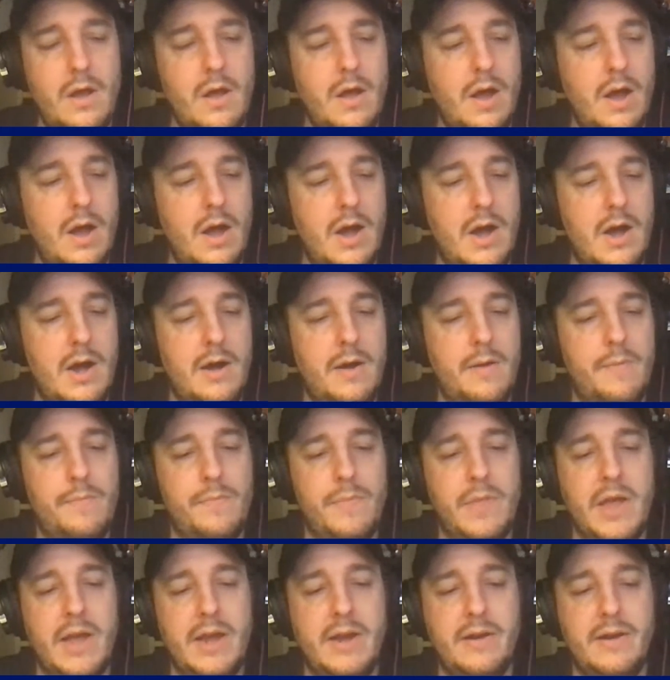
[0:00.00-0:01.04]

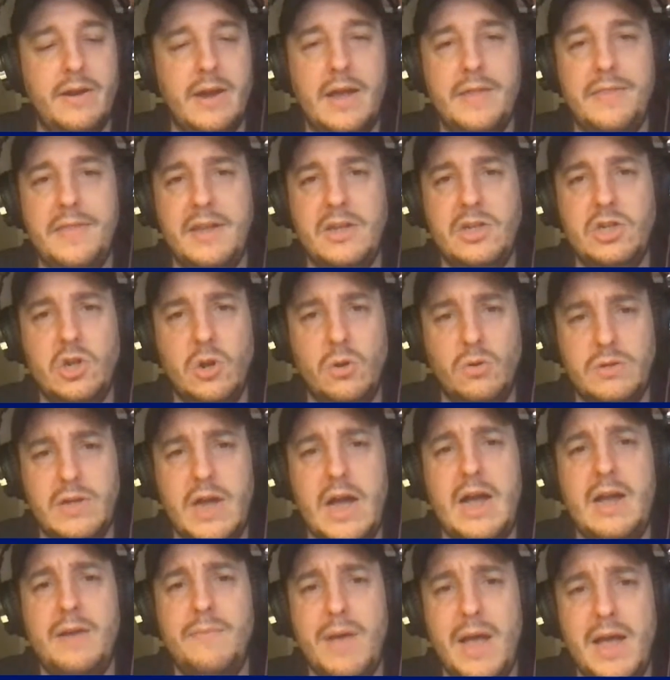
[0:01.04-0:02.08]
and I think
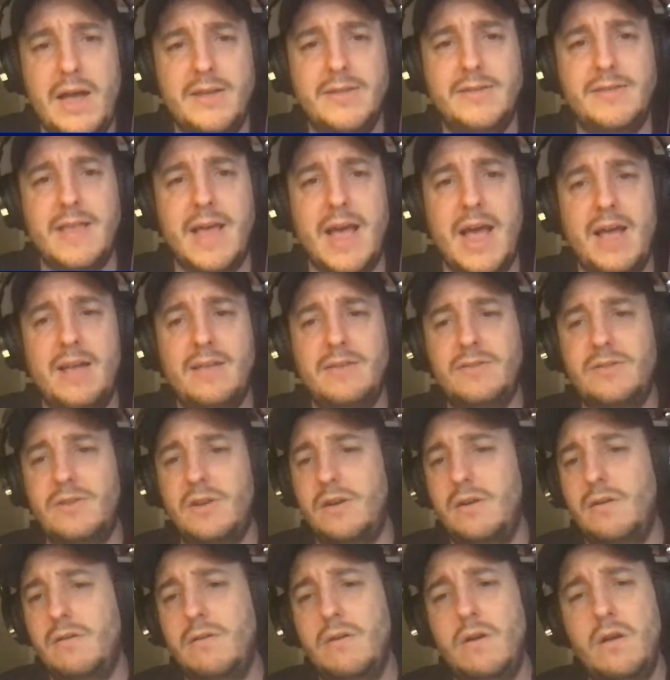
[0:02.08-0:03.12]
Showtime has that.
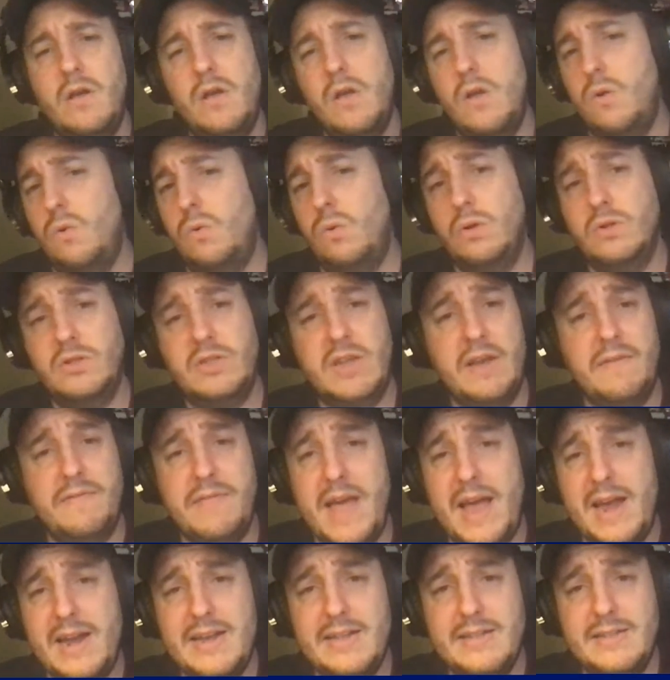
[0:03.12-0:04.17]
So we'll see if
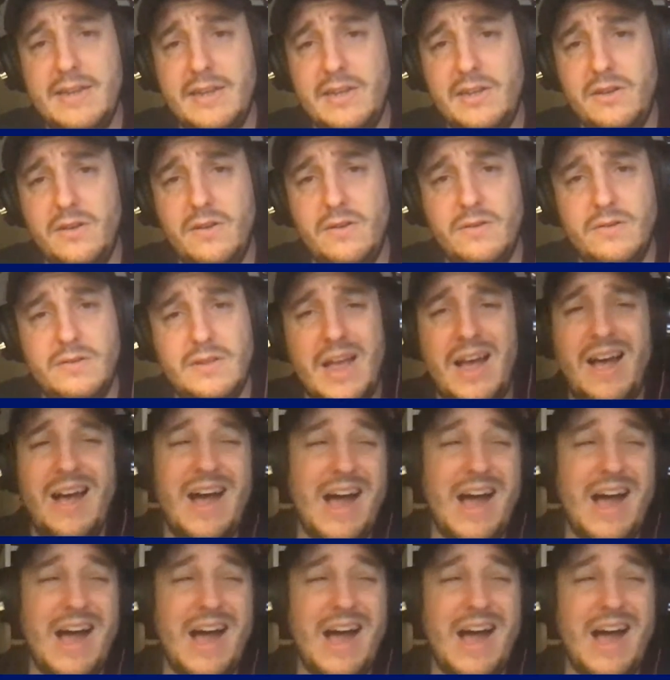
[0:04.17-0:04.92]
that continues.